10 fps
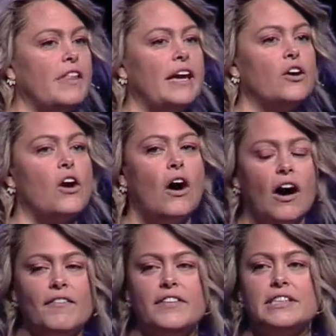that are
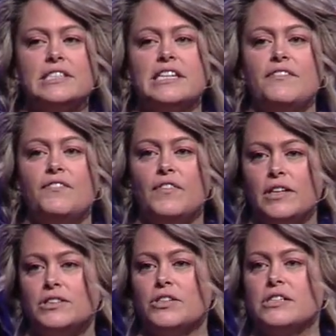obviously
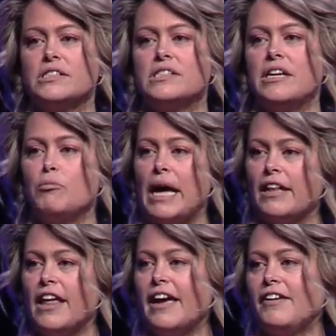filters in my
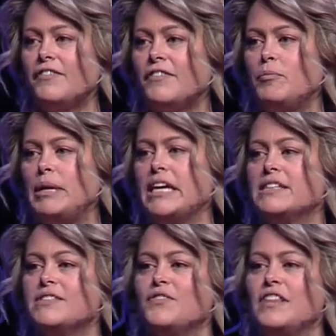life
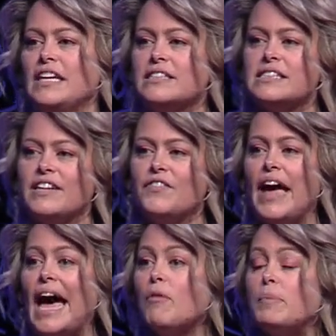because of things that have
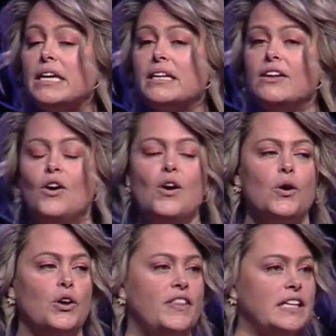happened
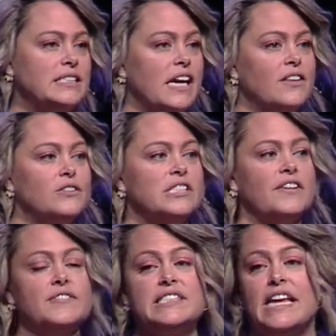or things others
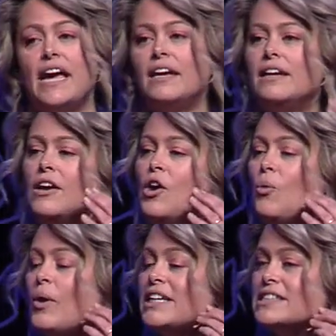have said,
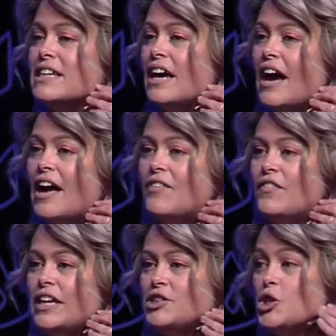ways that I've
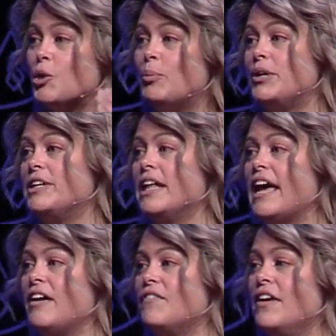interpreted
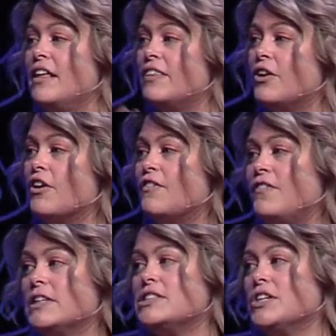life. There are
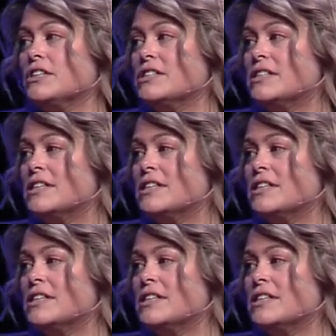filters.